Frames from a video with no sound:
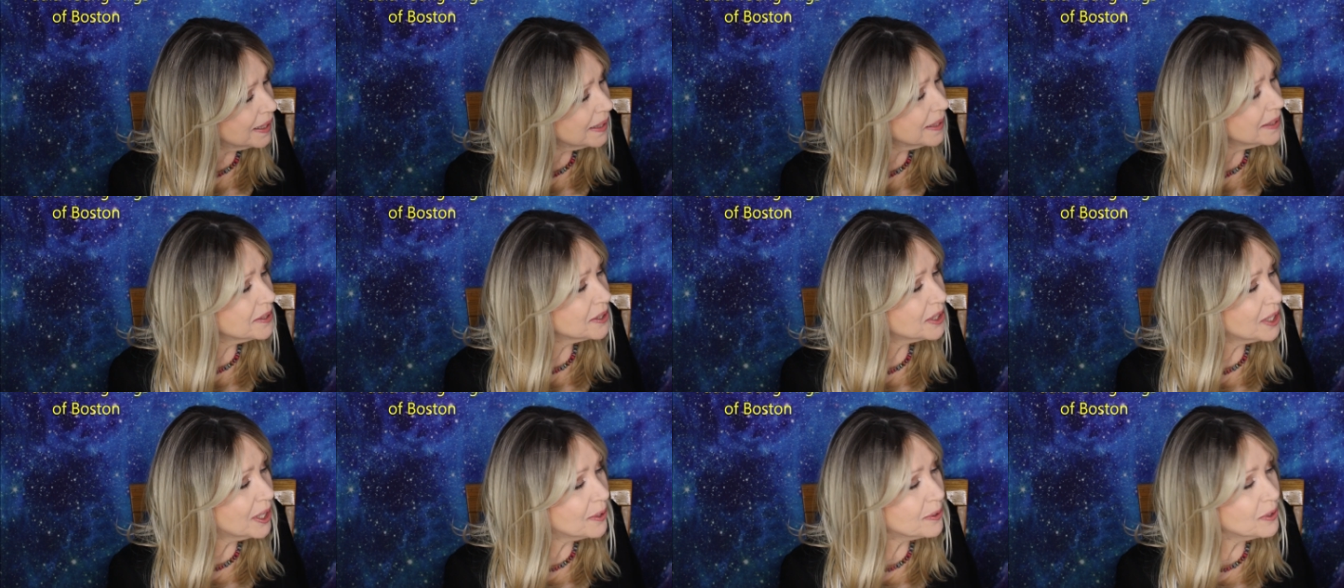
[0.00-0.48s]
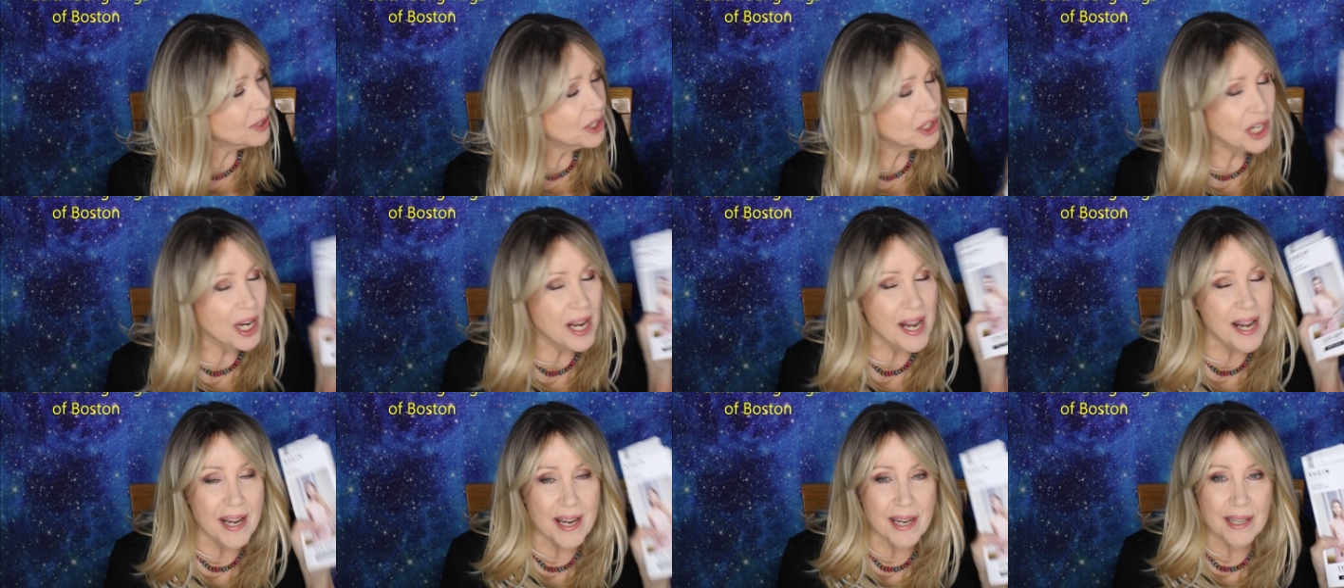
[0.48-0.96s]
So
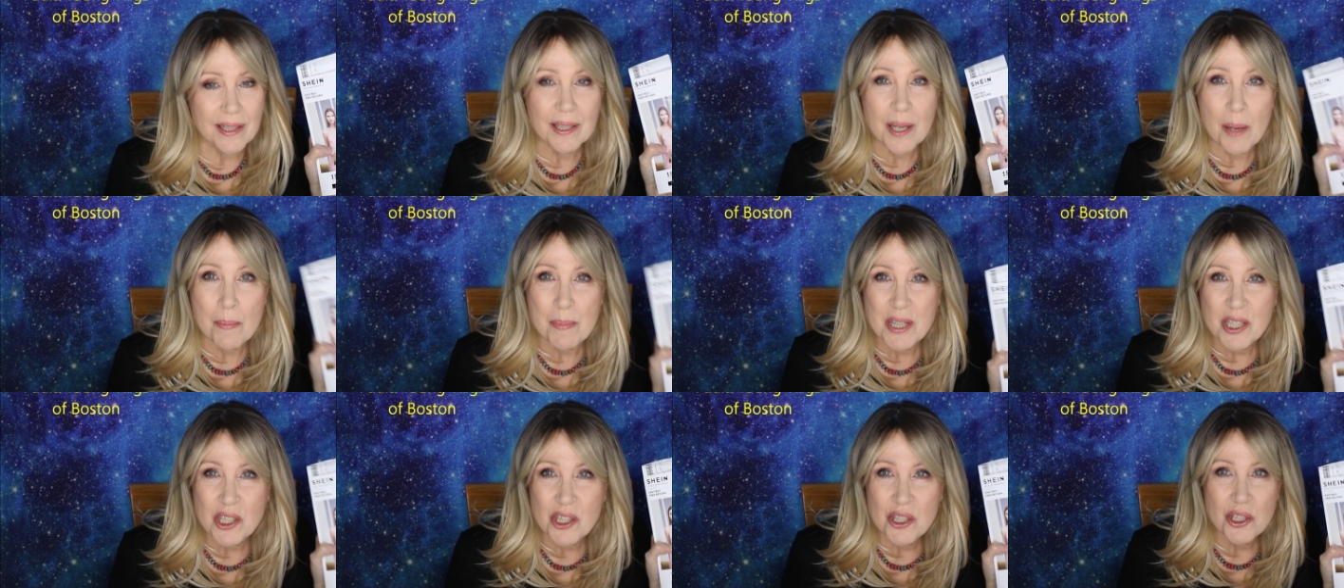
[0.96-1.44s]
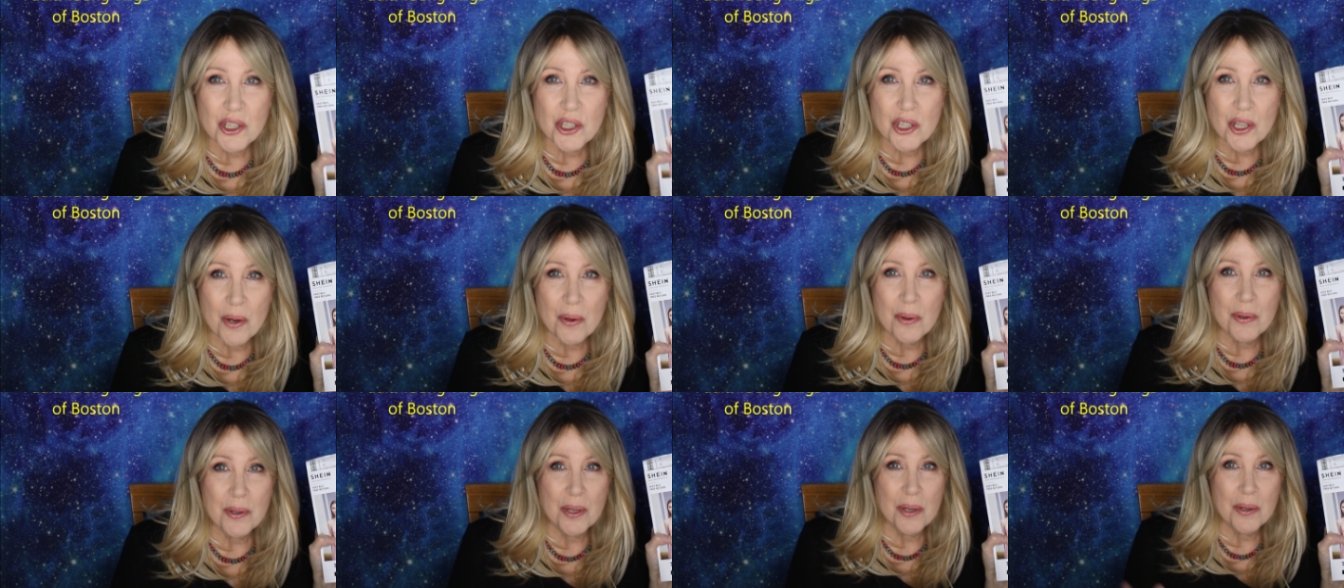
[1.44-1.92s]
Shein, let me just
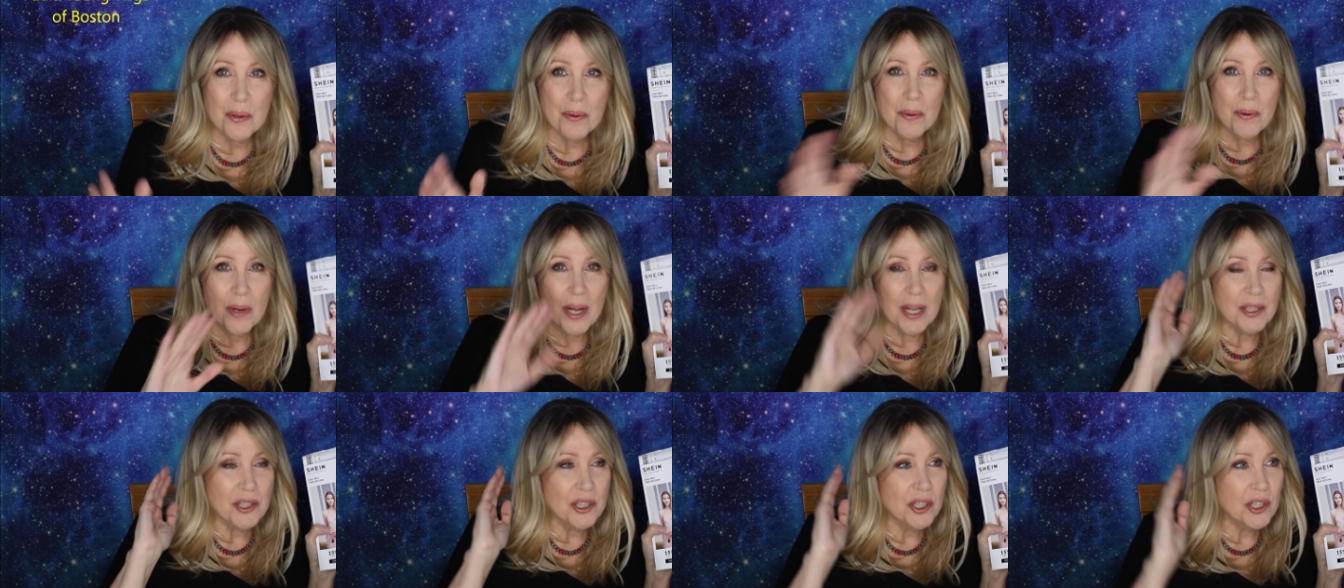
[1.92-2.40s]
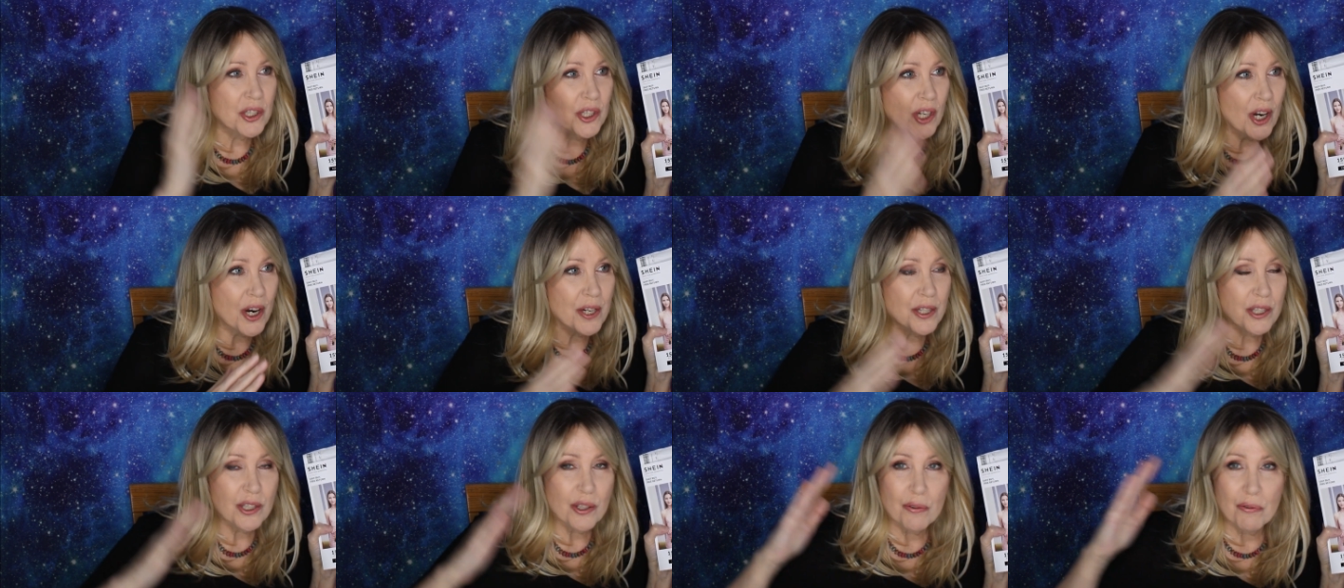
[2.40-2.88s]
show you a
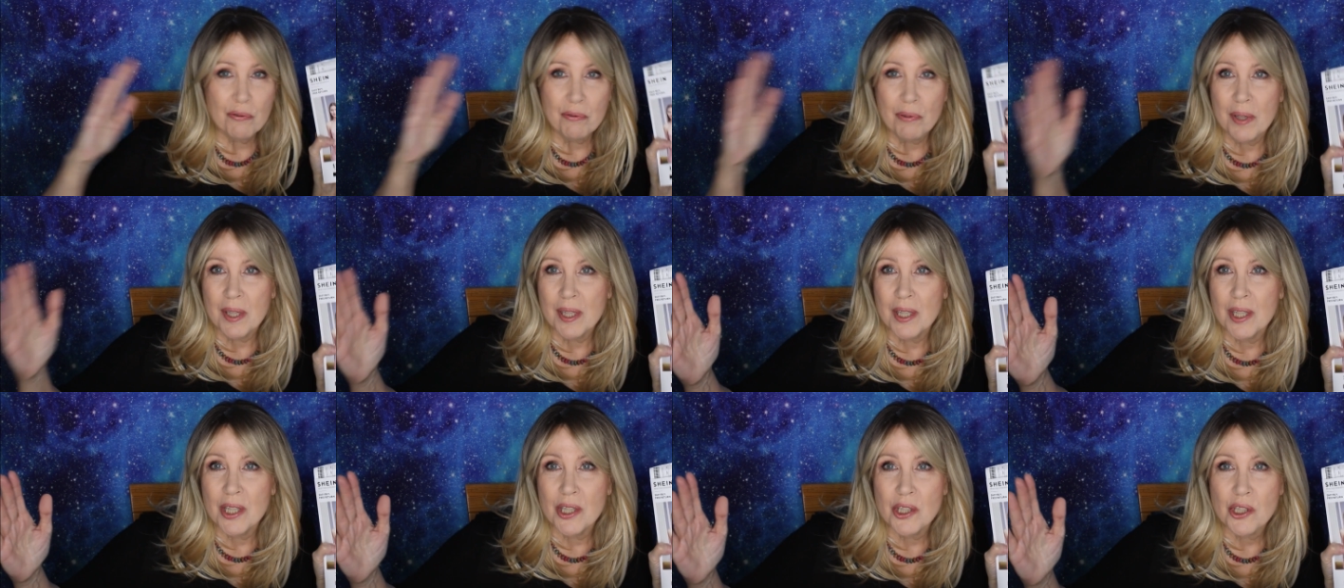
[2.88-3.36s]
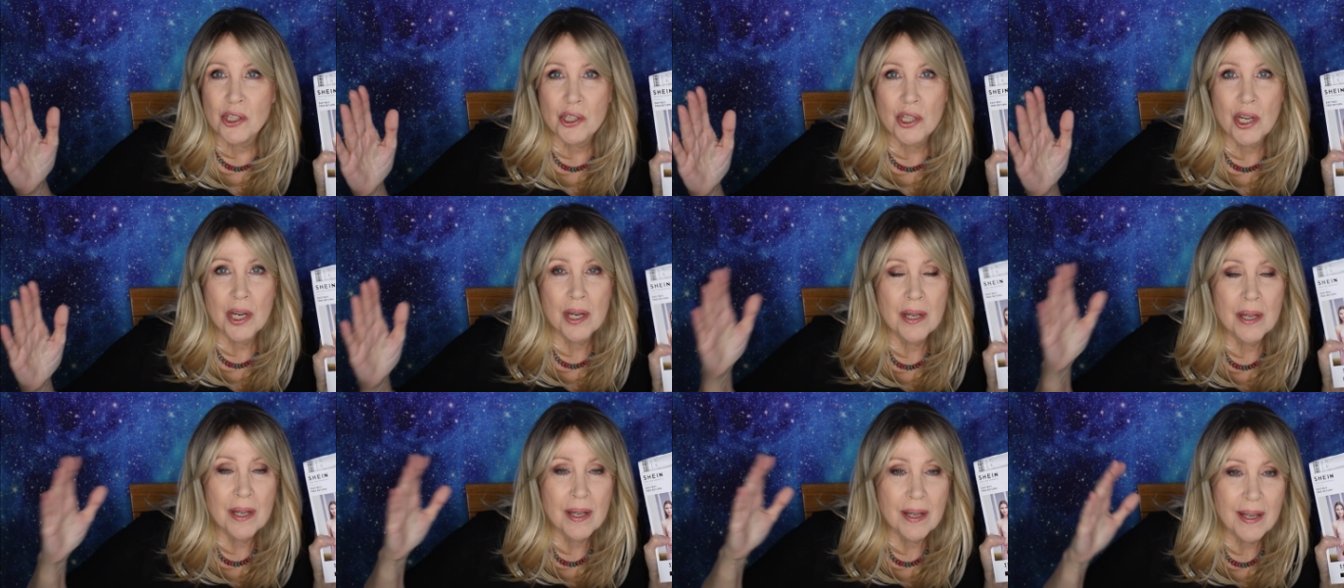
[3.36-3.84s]
start to finish
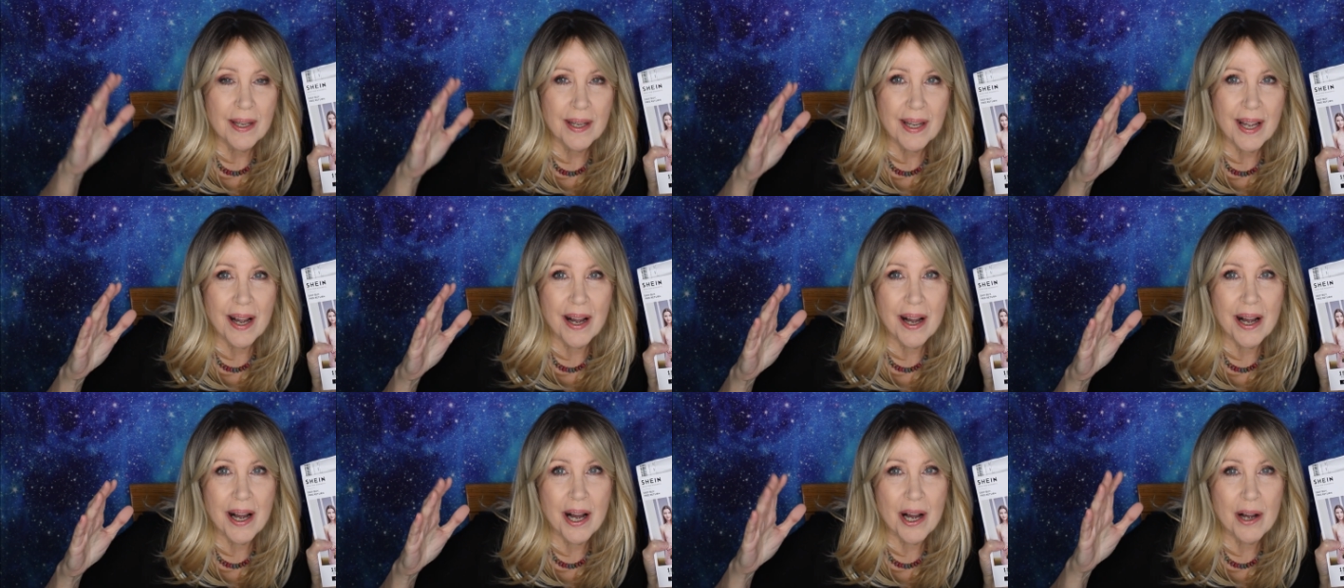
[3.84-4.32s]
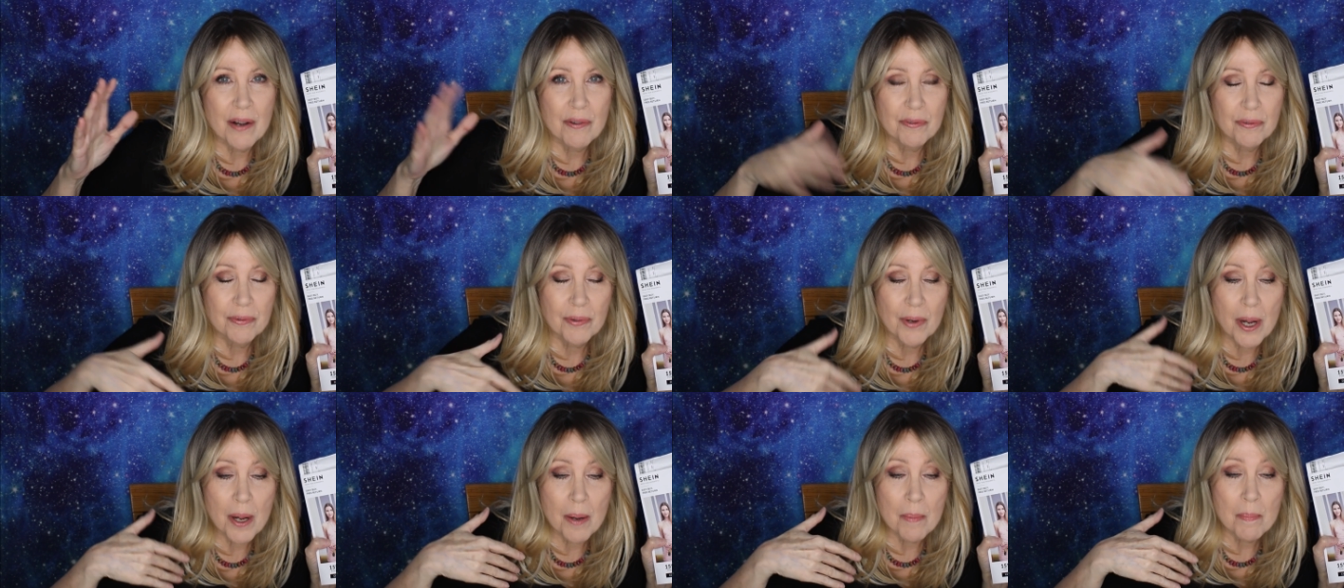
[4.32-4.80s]

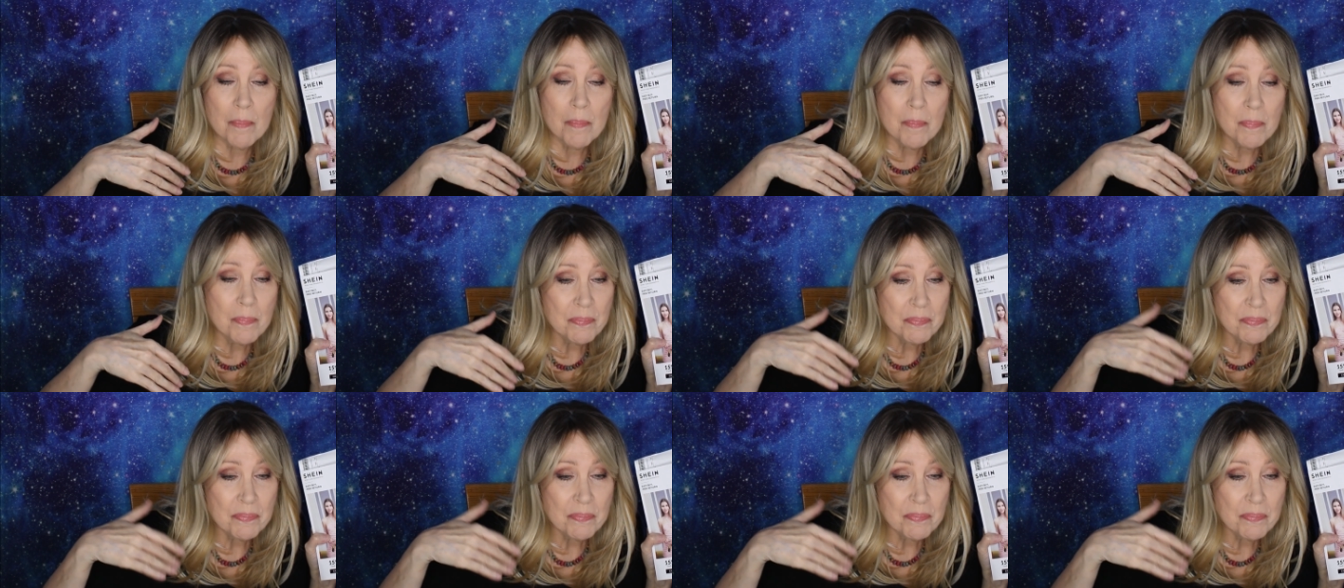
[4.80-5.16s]
from